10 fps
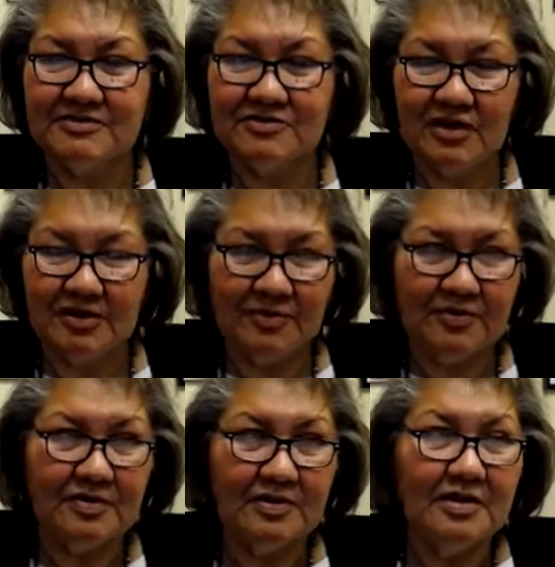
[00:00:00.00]
and
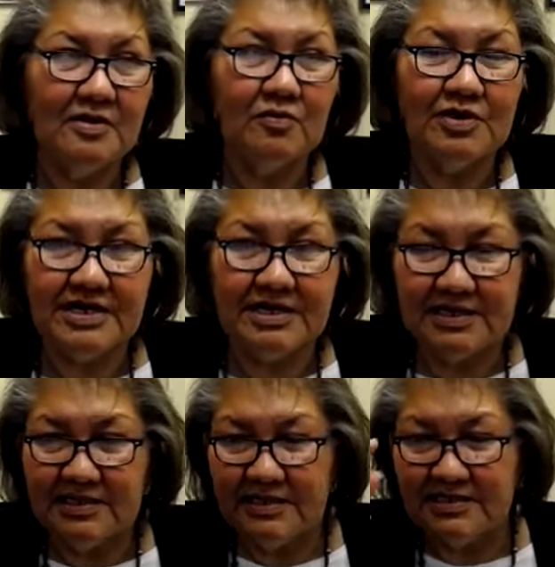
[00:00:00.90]
tribal working
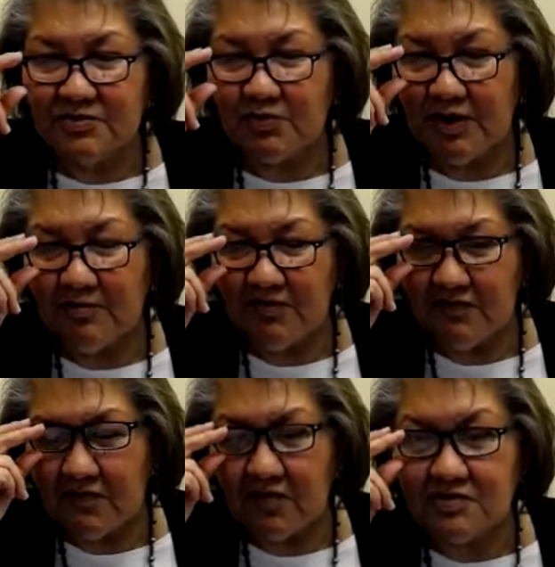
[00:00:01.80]
in this realm
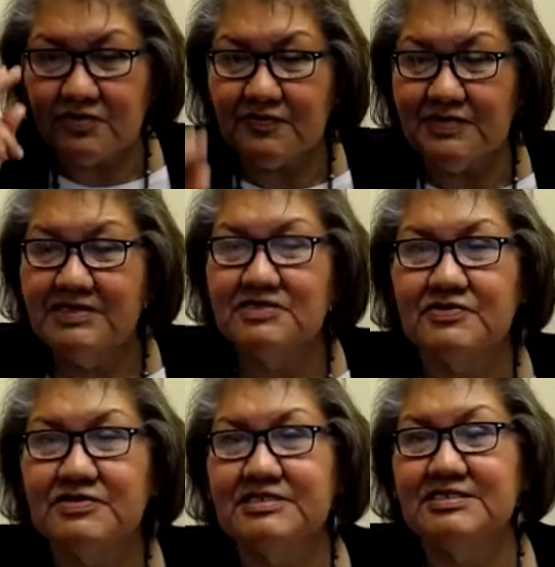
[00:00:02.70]
of cultural
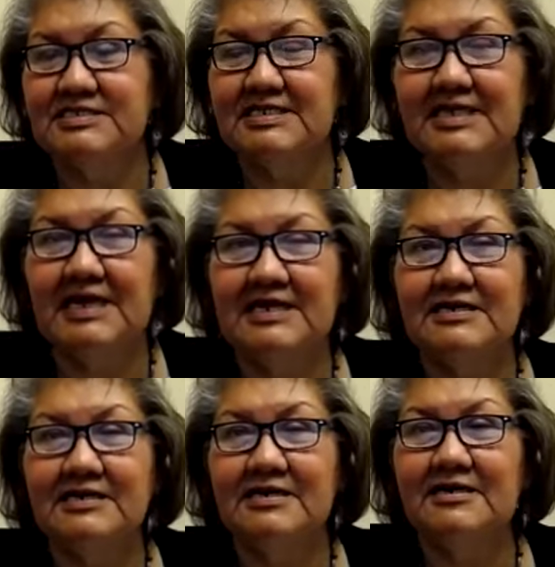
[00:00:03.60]
resources, that
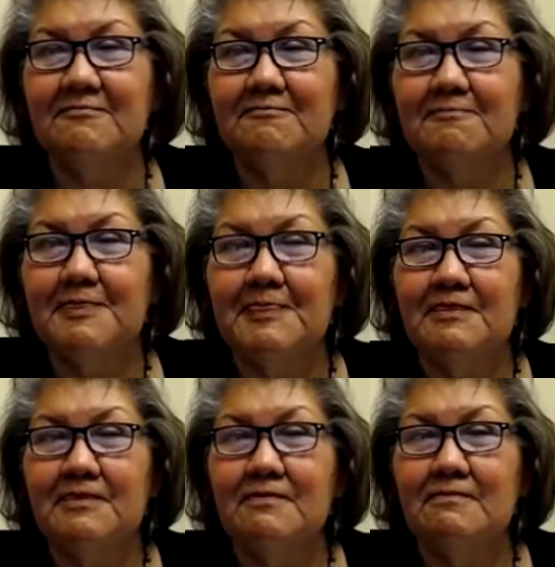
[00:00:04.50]
um,
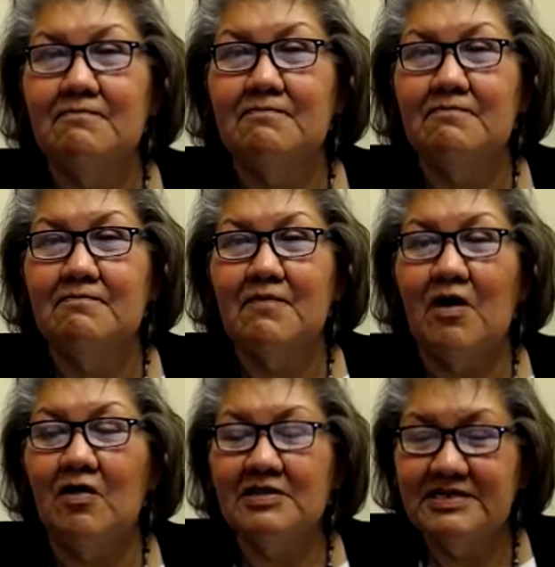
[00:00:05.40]

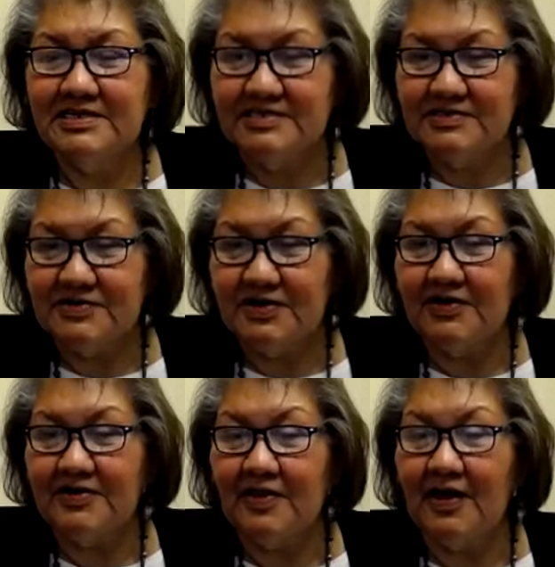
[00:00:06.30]
all Indians are
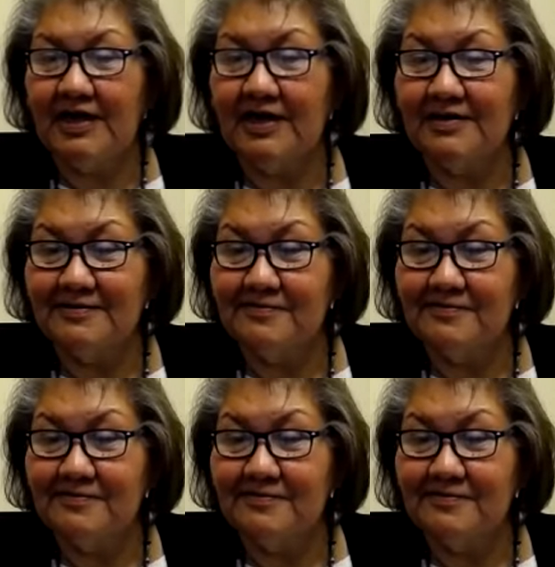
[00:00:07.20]
not alike.